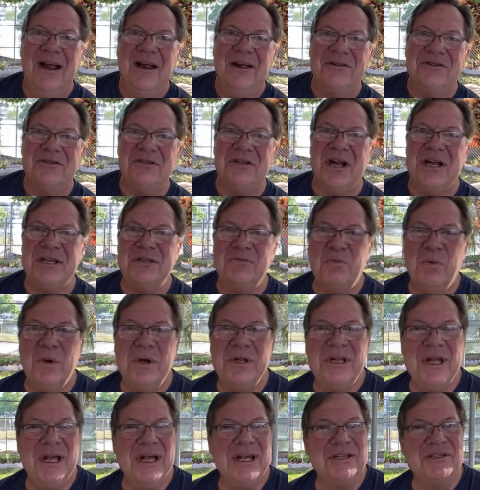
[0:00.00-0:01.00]
So that's
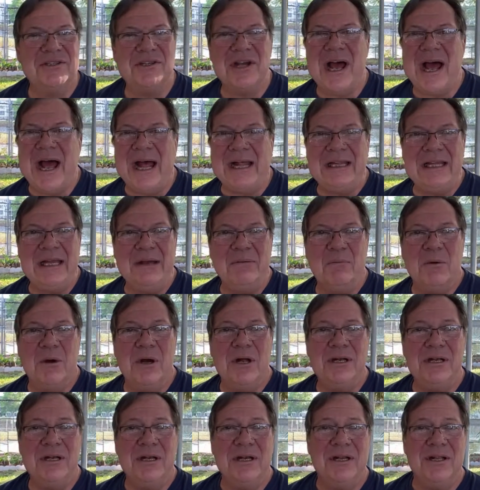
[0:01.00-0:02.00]
exactly
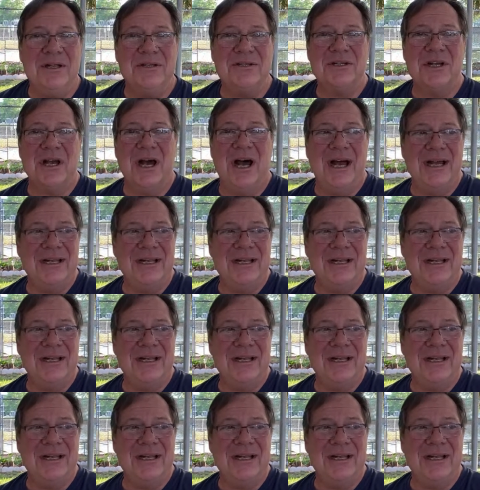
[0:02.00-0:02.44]
what this guy